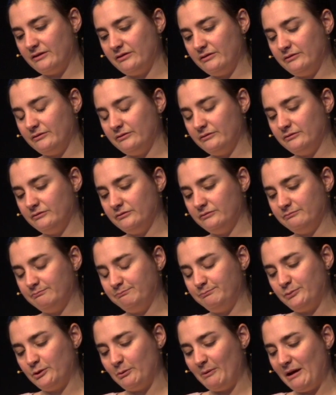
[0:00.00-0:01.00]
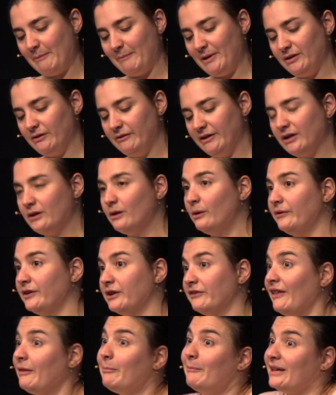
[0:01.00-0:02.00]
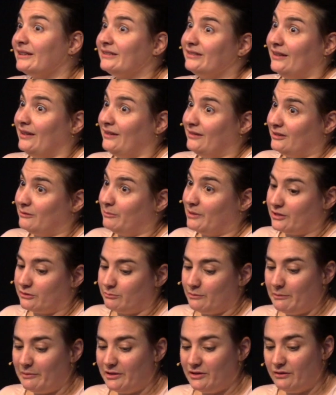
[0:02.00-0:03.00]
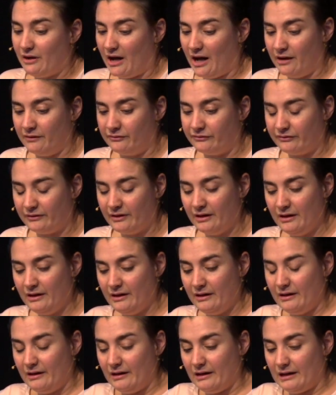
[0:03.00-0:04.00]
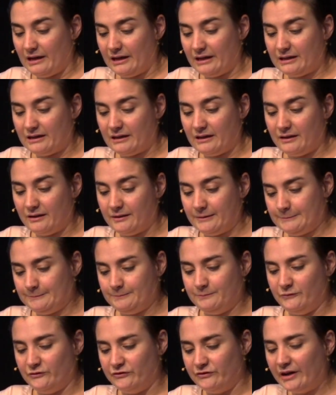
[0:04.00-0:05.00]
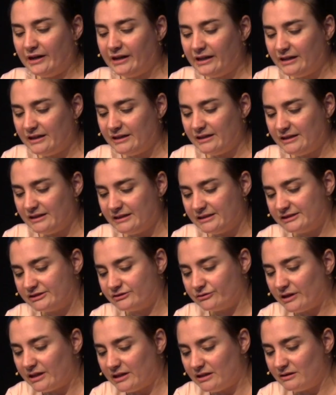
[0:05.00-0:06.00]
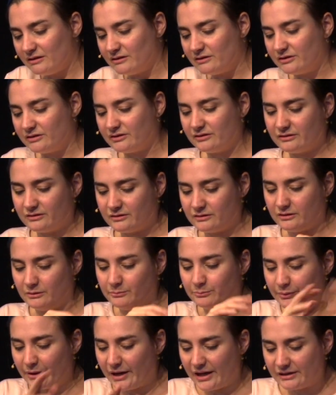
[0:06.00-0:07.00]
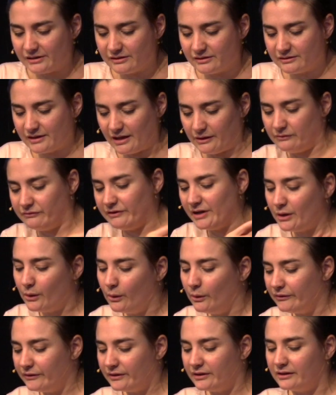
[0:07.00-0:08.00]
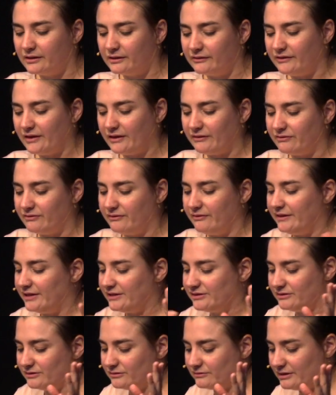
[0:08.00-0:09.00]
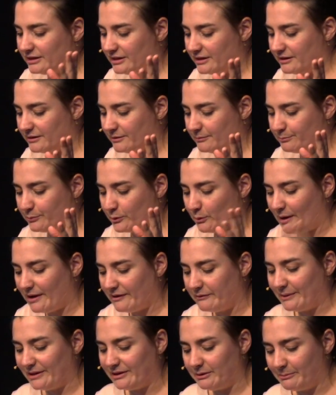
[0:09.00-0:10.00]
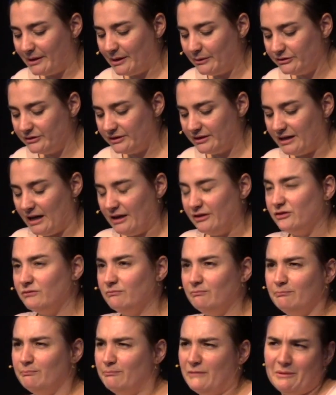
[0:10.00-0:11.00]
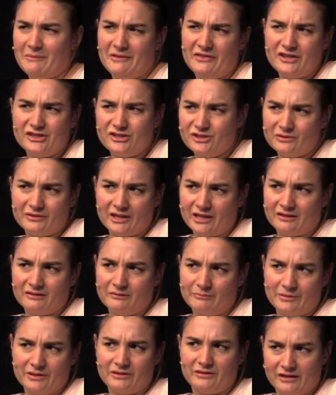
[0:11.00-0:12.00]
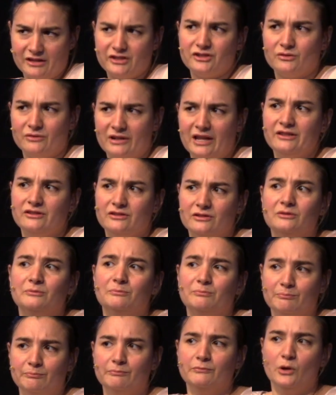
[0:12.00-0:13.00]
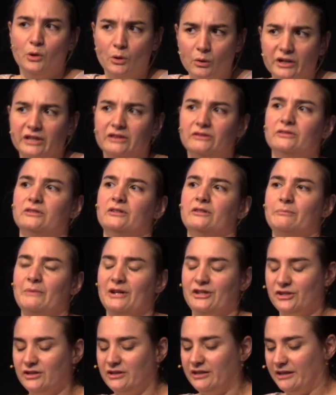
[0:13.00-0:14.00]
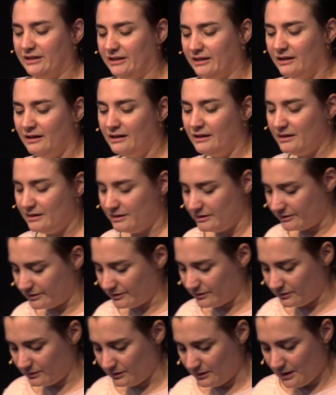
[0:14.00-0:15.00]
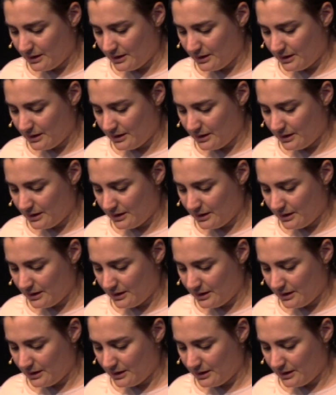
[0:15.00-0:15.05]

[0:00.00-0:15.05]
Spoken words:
to provide my own encoder, that makes sense, because maybe you have like a very strange, compressed kind of encoder that is not really provided by the browser, and maybe they shouldn't, but they should let you hook into your machinery. So